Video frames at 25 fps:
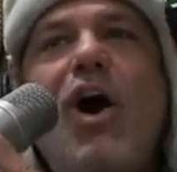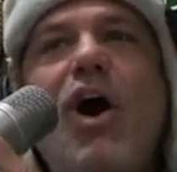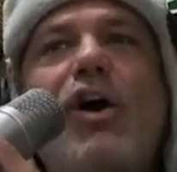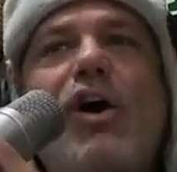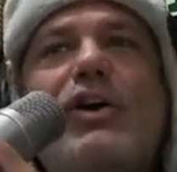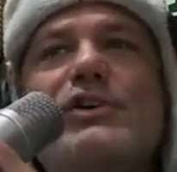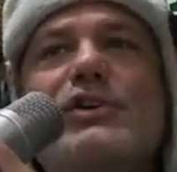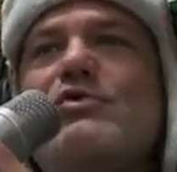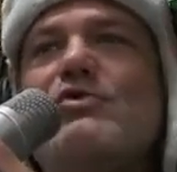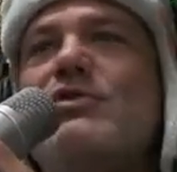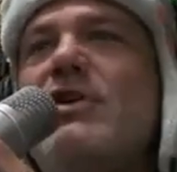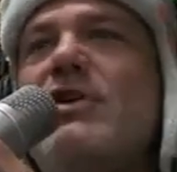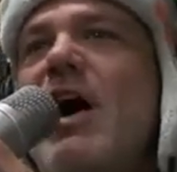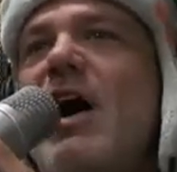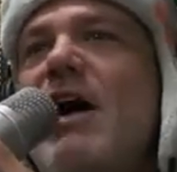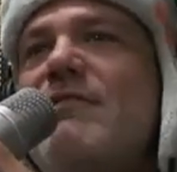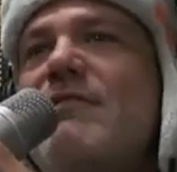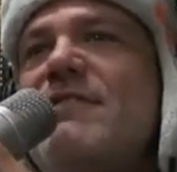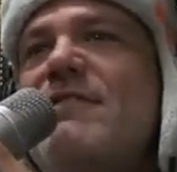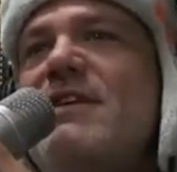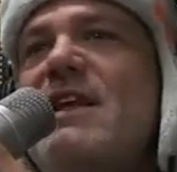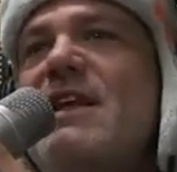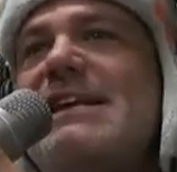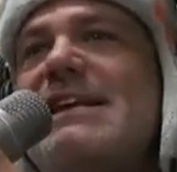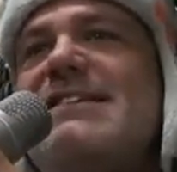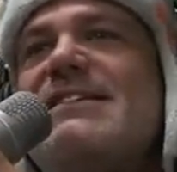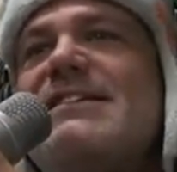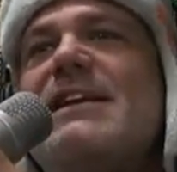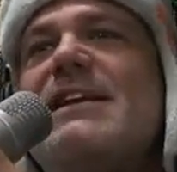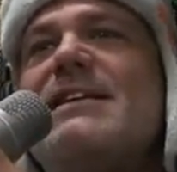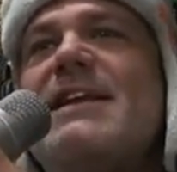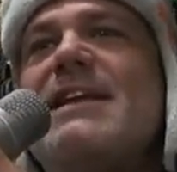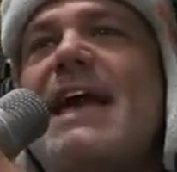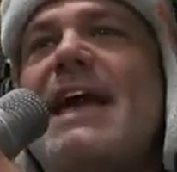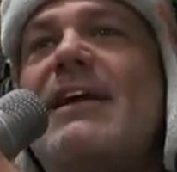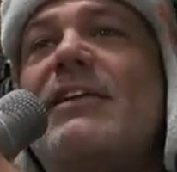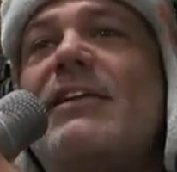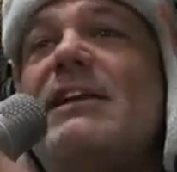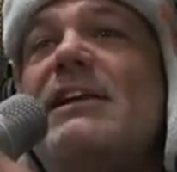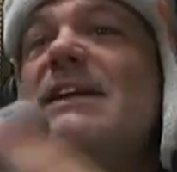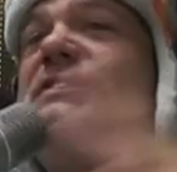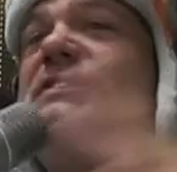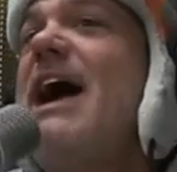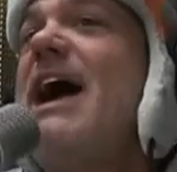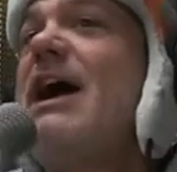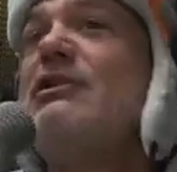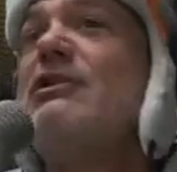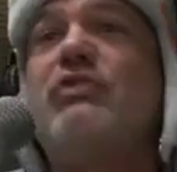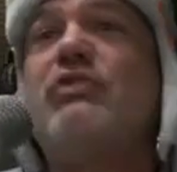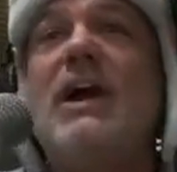Are you confident he's going to nail it?
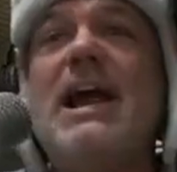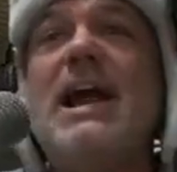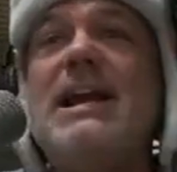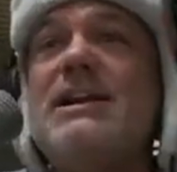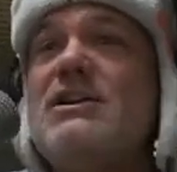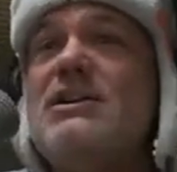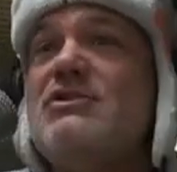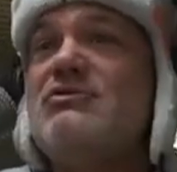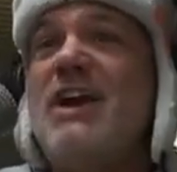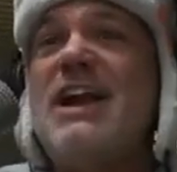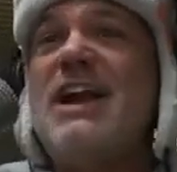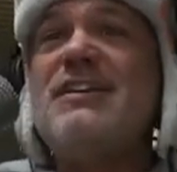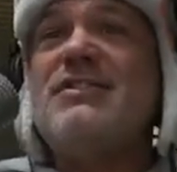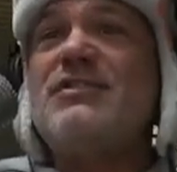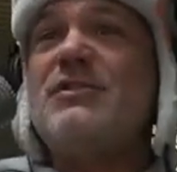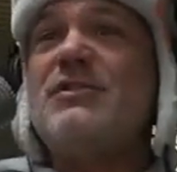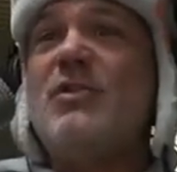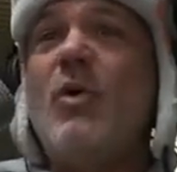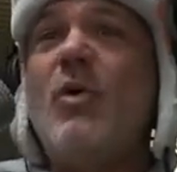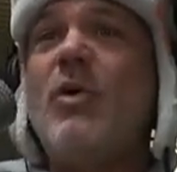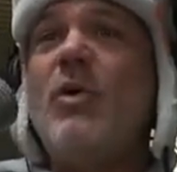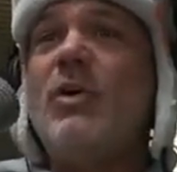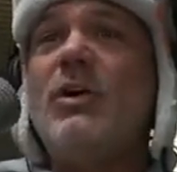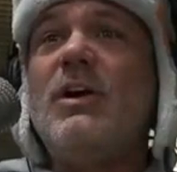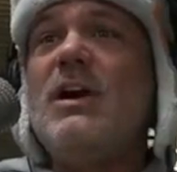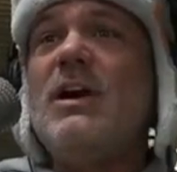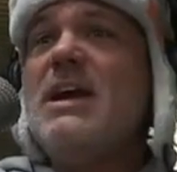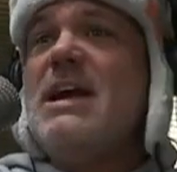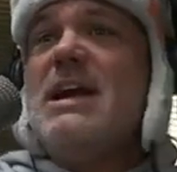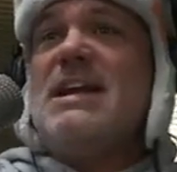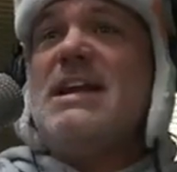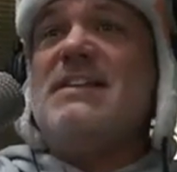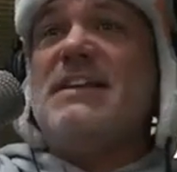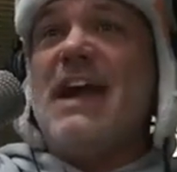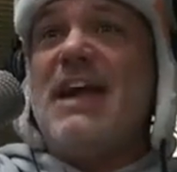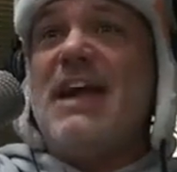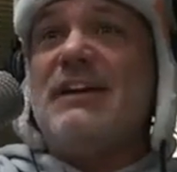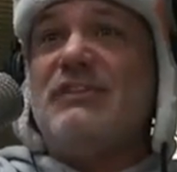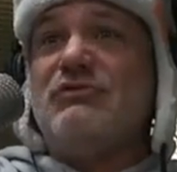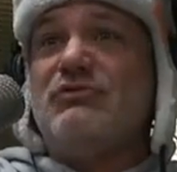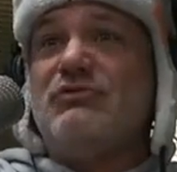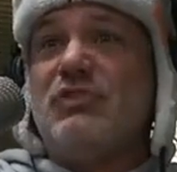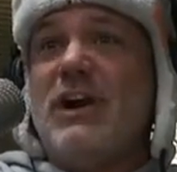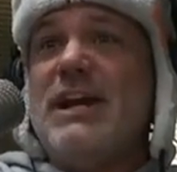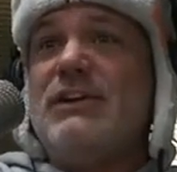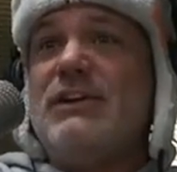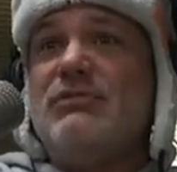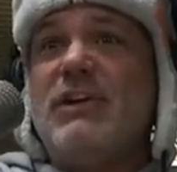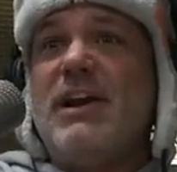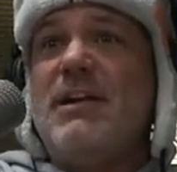He's got great score. He's got
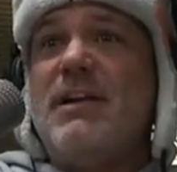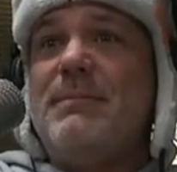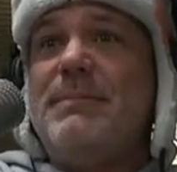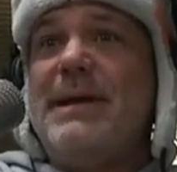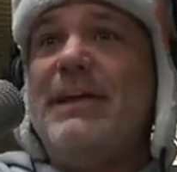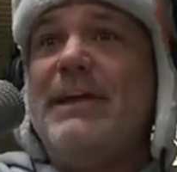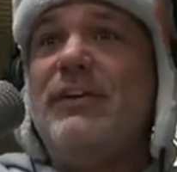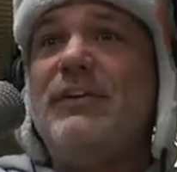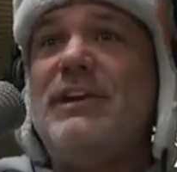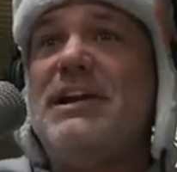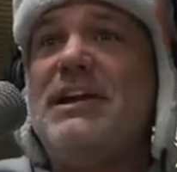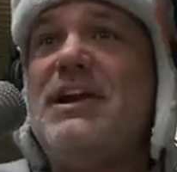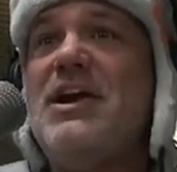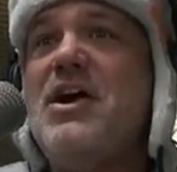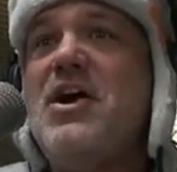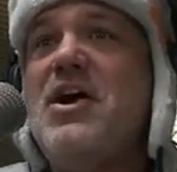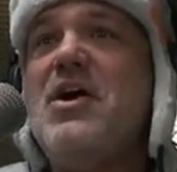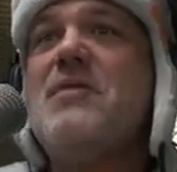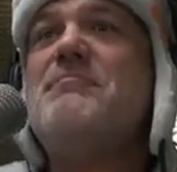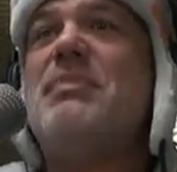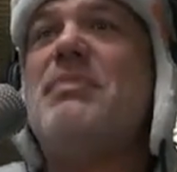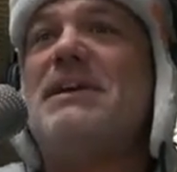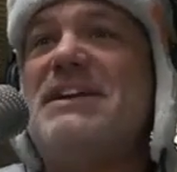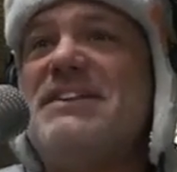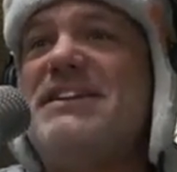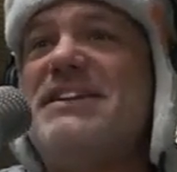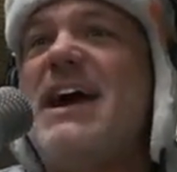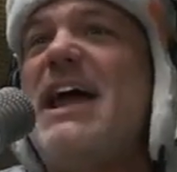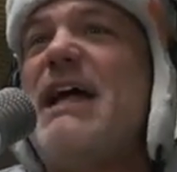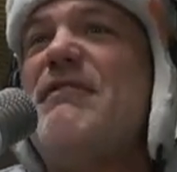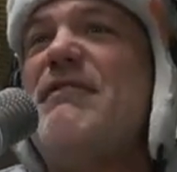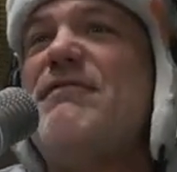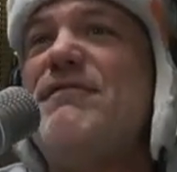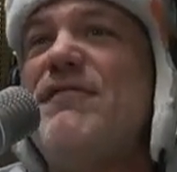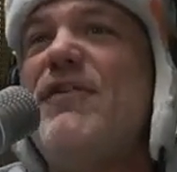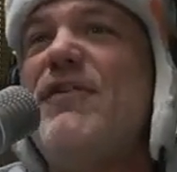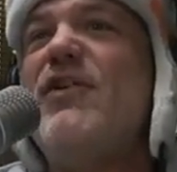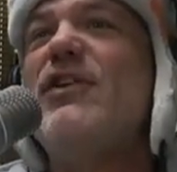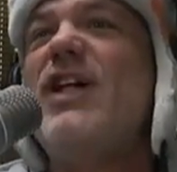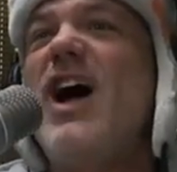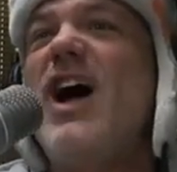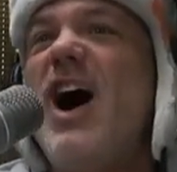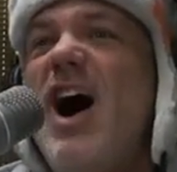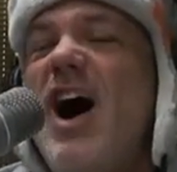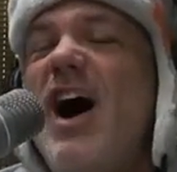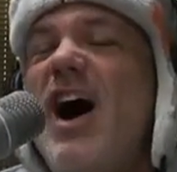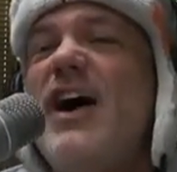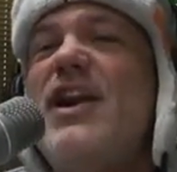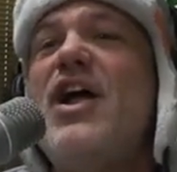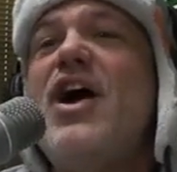great credibility, but he's got a
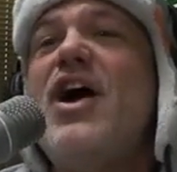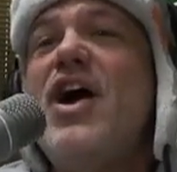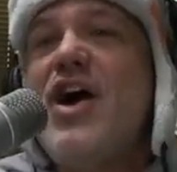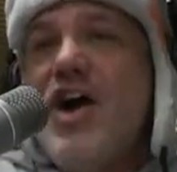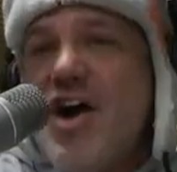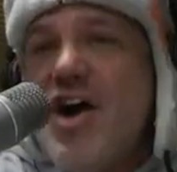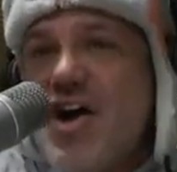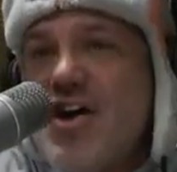full-on